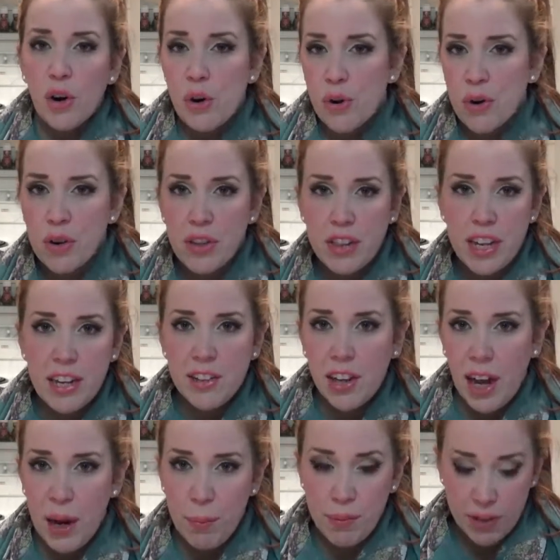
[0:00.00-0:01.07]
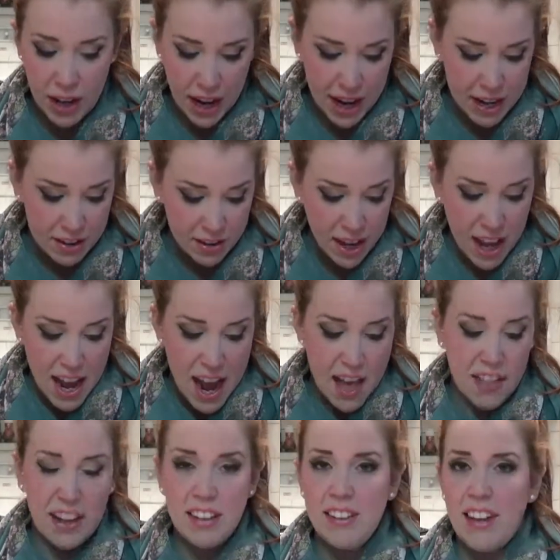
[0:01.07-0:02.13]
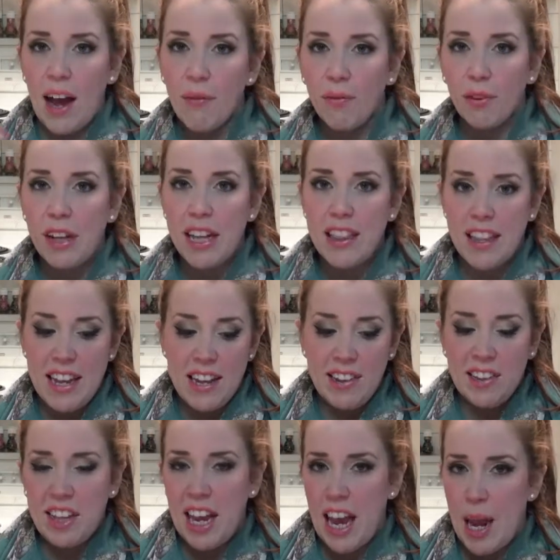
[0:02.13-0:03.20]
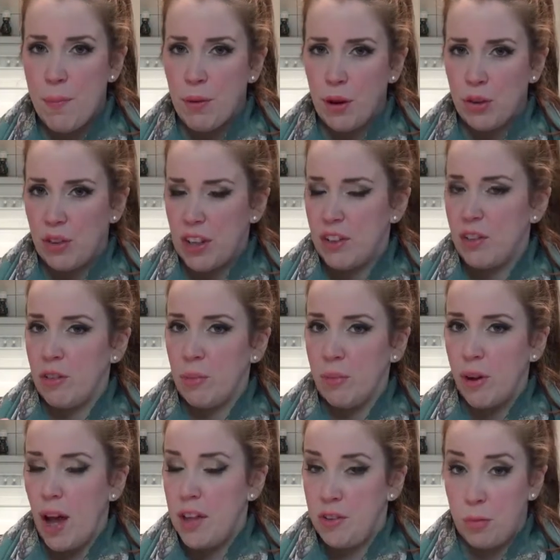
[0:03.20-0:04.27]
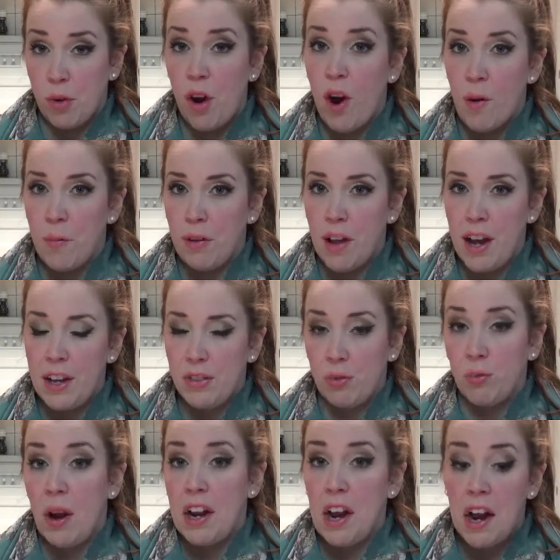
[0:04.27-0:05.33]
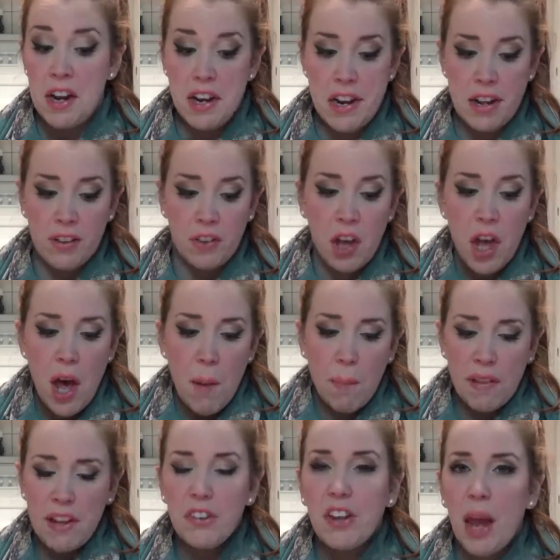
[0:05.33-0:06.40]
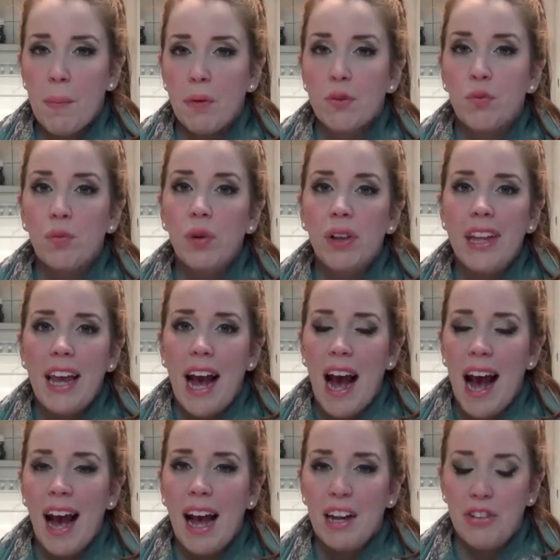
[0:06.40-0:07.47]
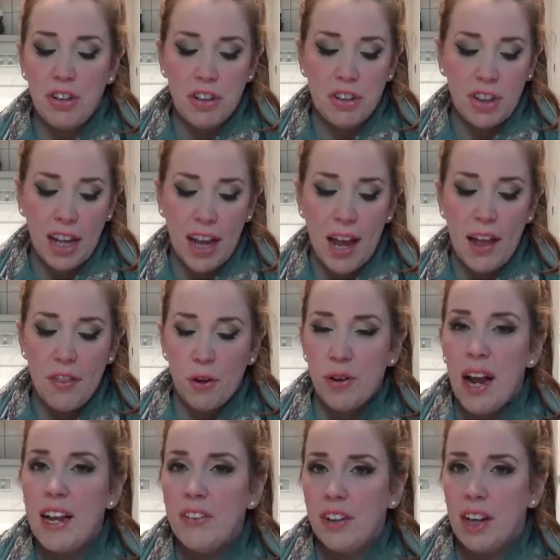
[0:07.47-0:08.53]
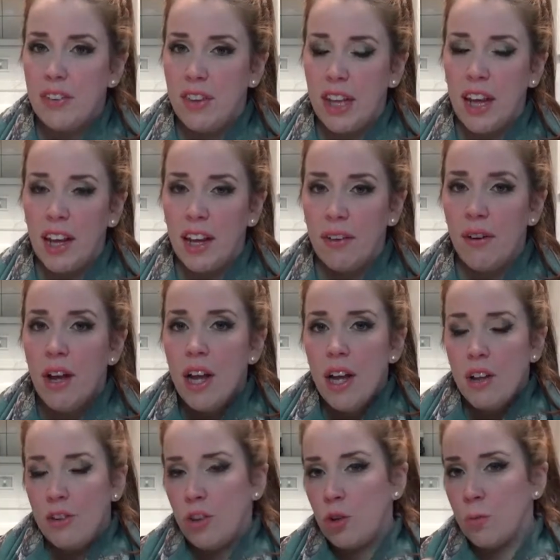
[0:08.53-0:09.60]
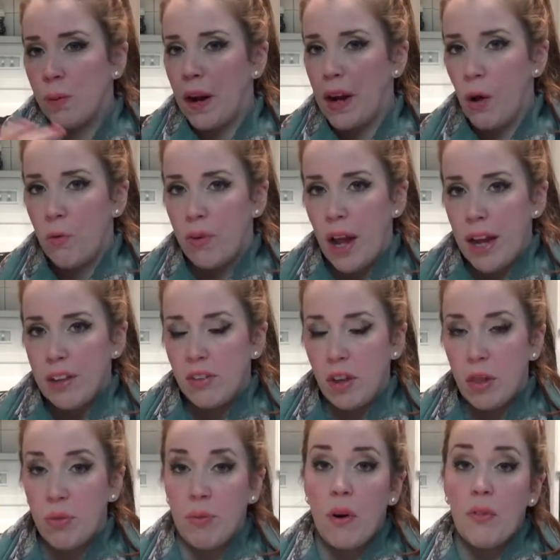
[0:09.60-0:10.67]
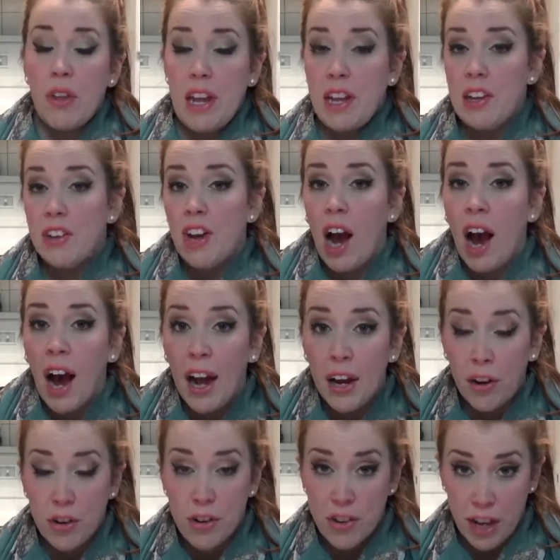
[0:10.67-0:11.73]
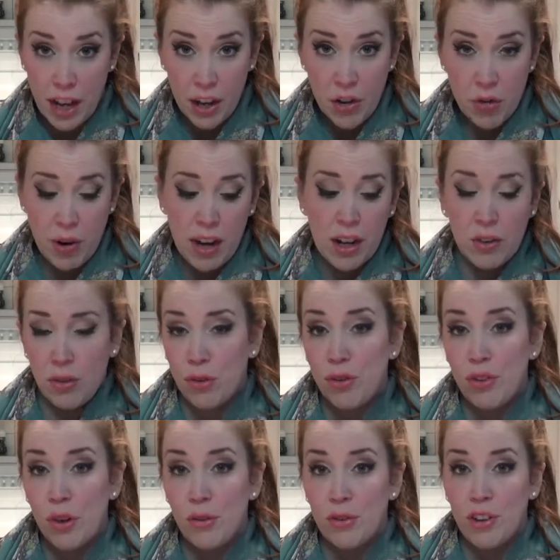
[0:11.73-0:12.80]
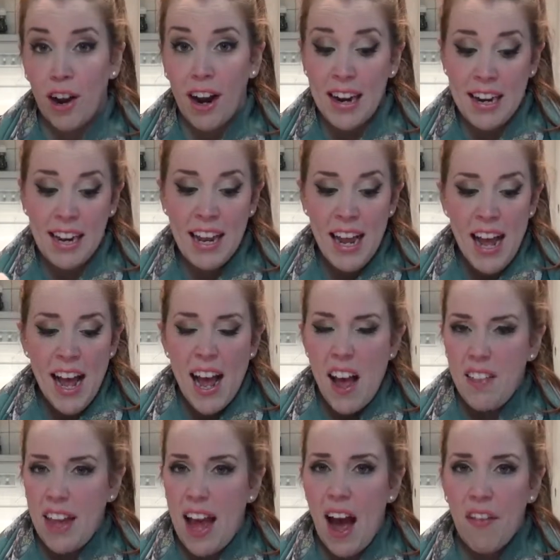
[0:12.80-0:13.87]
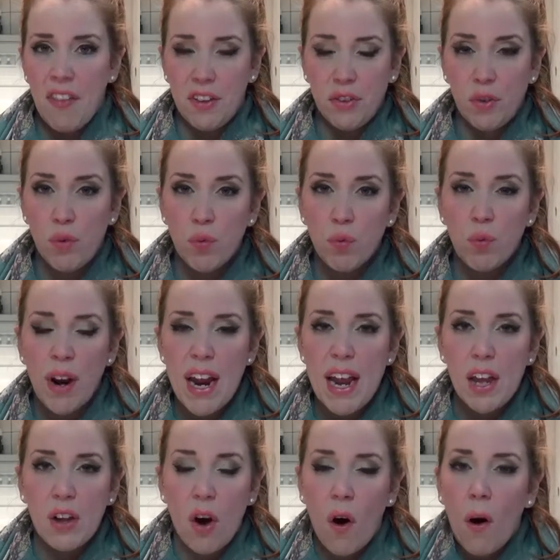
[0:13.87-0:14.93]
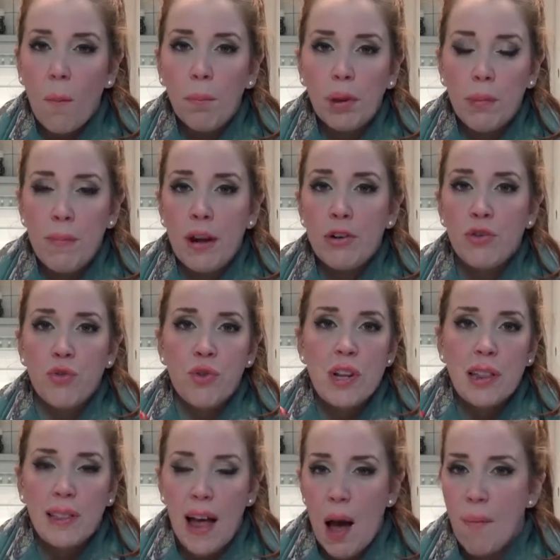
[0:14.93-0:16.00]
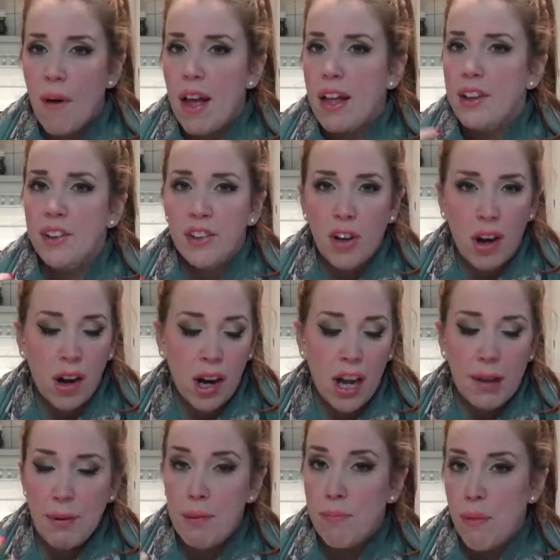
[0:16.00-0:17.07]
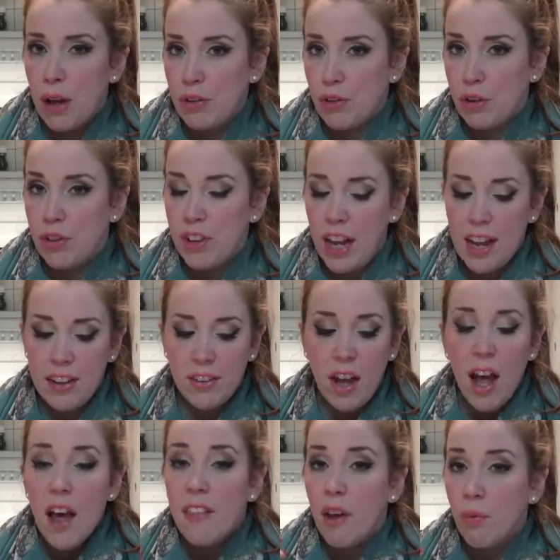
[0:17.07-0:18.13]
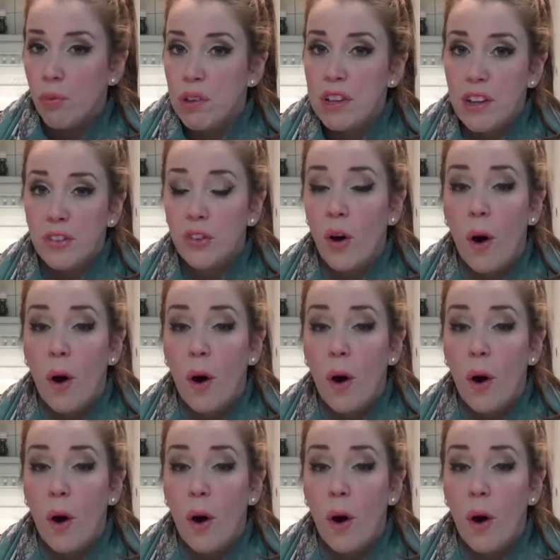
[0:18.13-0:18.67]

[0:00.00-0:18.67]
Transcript: earthy type taste and then definitely these capers and some and some caramelized red onions but these capers really add just like a, they're nice because they kind of spread out nicely throughout the entire dish right because they're so tiny and they add this great complementary lemon thyme and mustard taste that really does